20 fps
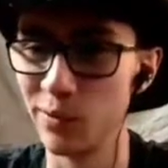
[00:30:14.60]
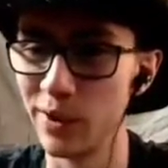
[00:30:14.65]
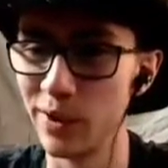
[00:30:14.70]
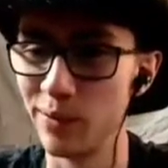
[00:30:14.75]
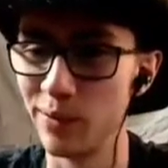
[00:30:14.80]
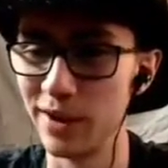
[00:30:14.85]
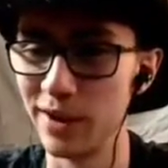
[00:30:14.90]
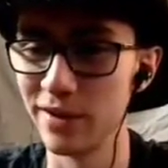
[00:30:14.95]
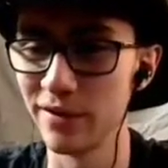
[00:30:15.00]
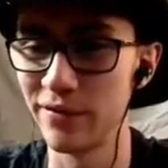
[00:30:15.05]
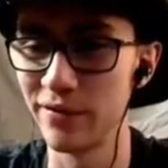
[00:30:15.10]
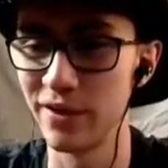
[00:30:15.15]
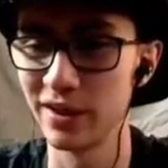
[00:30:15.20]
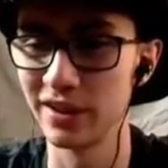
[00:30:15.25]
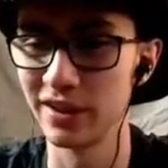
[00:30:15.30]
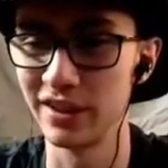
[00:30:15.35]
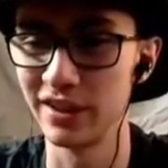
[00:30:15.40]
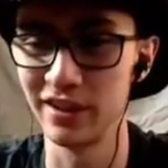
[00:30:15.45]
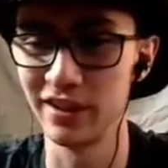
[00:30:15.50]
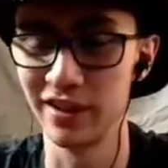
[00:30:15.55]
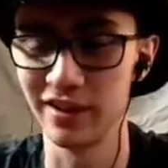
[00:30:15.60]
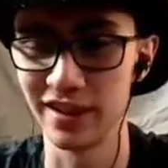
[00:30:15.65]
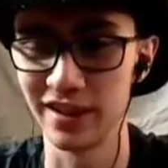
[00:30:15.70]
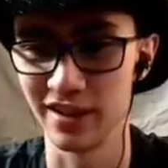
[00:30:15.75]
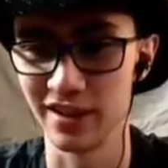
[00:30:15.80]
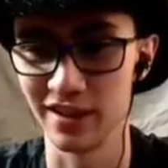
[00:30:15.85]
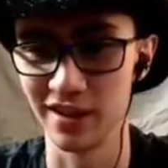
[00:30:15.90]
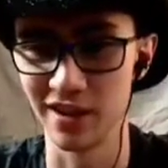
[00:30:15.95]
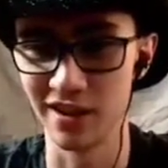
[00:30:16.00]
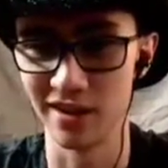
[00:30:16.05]
why the fuck did he not take a
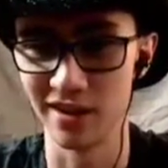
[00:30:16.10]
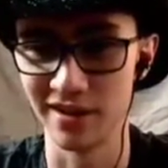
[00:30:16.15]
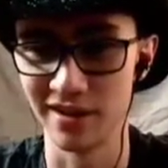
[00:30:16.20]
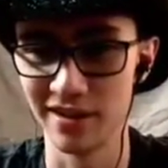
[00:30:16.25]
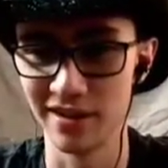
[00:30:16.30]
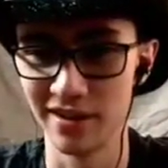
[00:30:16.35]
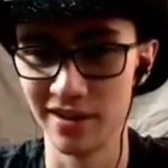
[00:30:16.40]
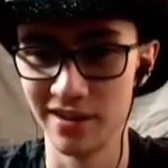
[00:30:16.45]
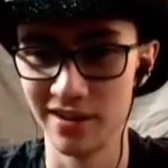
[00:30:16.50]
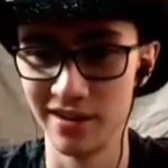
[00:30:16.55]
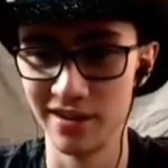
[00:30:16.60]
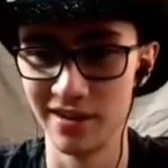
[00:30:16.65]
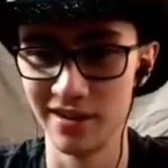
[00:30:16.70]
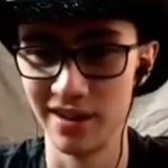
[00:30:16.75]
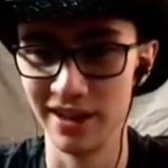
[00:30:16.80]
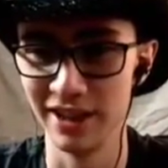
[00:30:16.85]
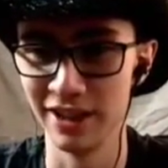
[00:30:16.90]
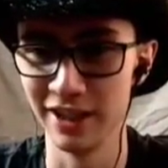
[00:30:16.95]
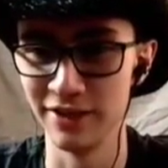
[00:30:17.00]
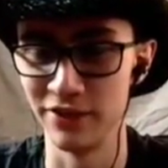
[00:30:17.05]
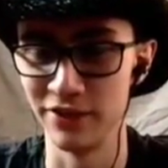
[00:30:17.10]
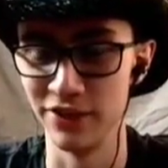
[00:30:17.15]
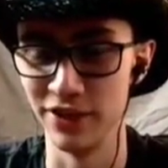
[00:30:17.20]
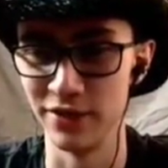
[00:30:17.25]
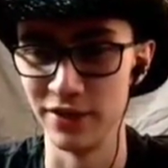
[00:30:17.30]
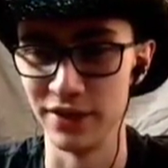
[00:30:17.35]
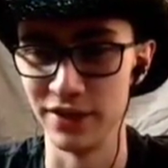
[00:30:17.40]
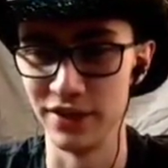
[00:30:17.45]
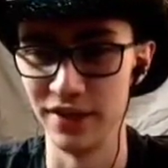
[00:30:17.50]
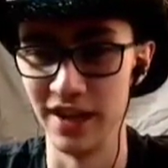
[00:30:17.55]
card? I didn't even
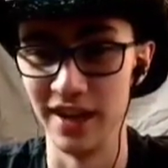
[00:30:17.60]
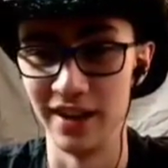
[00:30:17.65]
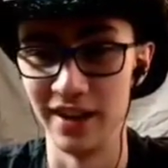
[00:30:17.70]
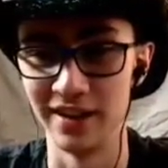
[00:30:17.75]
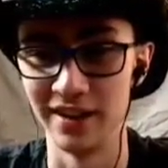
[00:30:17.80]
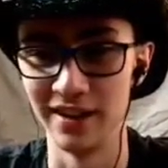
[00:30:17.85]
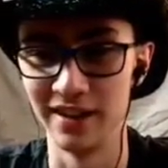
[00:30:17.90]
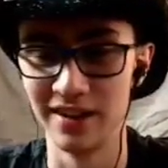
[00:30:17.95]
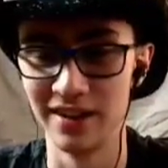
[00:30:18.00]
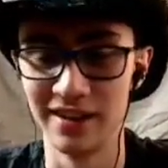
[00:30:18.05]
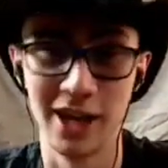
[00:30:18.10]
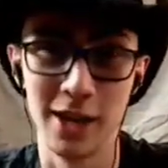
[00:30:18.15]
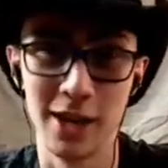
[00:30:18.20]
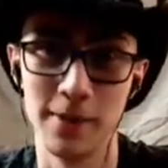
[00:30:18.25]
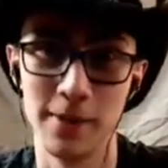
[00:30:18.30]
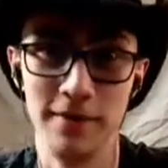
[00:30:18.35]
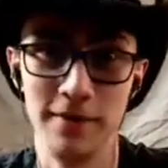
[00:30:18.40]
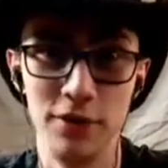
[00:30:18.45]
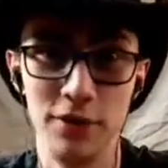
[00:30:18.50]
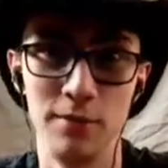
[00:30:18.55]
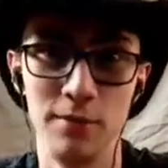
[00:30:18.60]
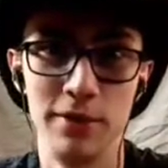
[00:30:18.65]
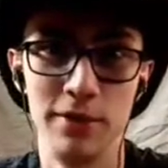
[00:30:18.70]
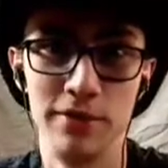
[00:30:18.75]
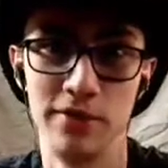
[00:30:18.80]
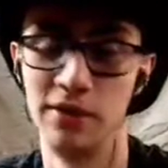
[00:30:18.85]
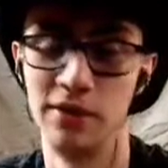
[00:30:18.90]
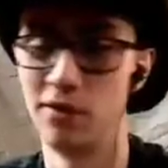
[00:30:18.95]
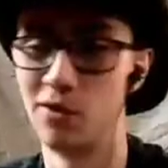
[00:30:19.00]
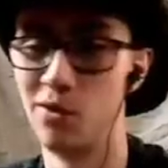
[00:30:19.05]
notice that. I'm having too much
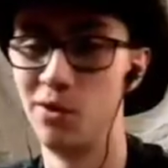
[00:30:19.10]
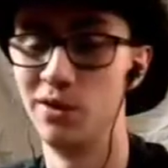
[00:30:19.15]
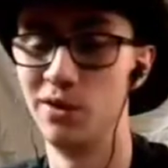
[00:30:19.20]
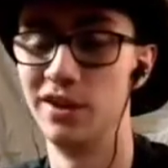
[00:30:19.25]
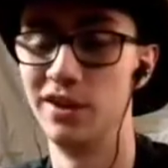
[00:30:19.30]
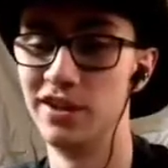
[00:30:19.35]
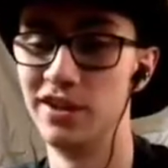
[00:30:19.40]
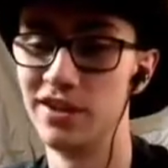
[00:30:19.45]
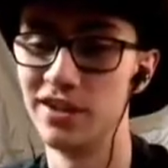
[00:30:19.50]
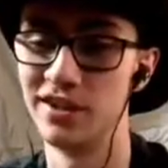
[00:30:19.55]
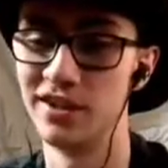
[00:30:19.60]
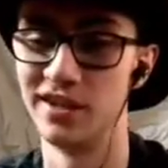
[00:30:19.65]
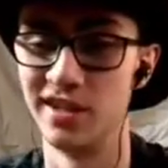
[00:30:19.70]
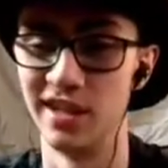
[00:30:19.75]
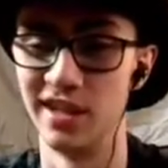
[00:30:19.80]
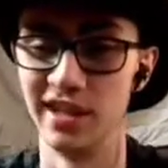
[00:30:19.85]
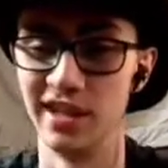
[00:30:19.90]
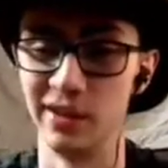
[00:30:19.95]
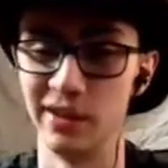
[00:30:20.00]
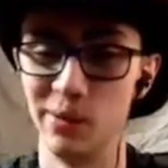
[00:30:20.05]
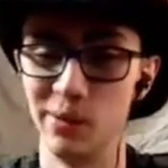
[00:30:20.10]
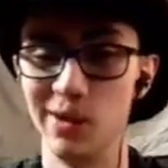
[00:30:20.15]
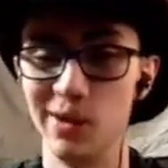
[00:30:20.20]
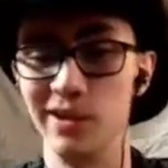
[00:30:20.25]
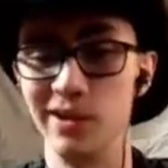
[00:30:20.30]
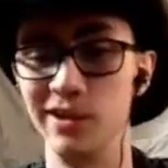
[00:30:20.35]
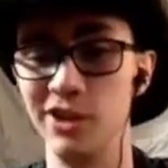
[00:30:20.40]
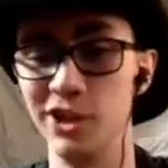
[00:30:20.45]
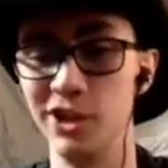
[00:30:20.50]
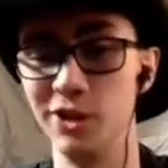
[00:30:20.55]
fun recording this. This is like 1,
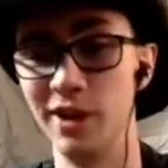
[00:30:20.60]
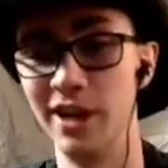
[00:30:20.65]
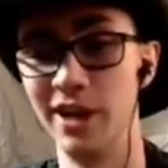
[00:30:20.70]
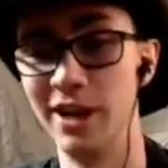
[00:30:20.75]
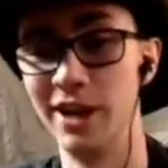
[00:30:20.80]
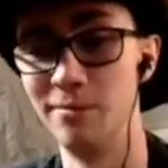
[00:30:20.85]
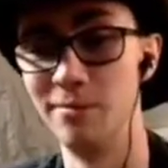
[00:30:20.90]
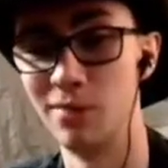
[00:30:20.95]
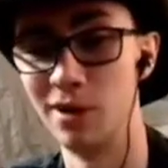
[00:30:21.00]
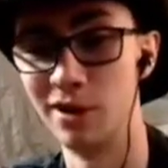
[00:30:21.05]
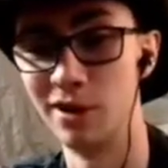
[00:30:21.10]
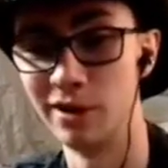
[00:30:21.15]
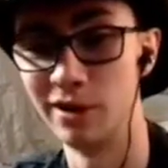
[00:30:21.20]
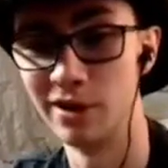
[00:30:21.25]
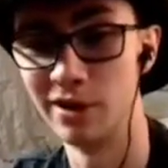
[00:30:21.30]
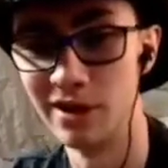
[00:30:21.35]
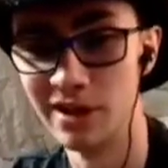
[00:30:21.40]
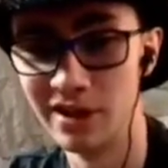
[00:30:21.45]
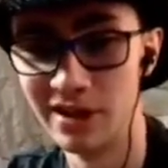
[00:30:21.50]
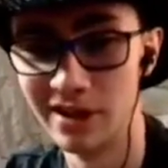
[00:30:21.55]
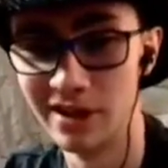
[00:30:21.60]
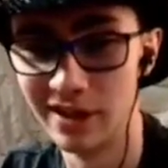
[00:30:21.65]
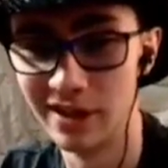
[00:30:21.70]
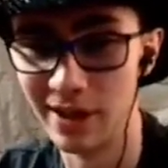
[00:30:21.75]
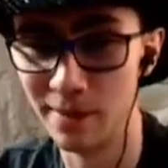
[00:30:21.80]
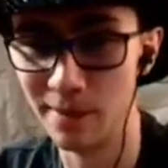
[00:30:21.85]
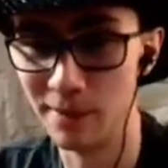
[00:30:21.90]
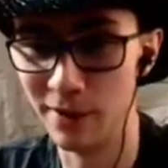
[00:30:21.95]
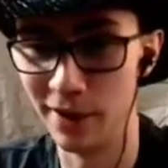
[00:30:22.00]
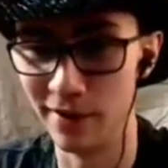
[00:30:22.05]
2 a.m., brother.
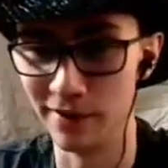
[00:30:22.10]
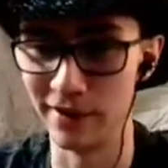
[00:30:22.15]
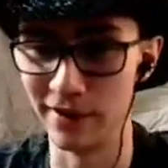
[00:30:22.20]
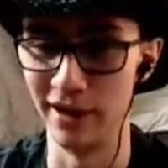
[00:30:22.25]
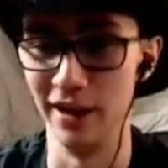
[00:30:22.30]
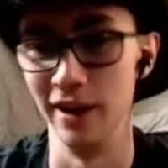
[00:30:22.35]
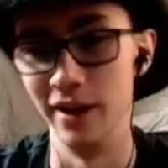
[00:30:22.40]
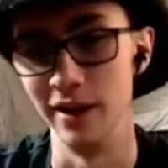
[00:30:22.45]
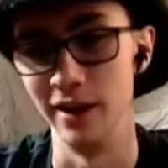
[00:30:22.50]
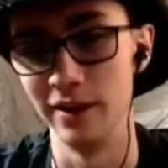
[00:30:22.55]
I'm not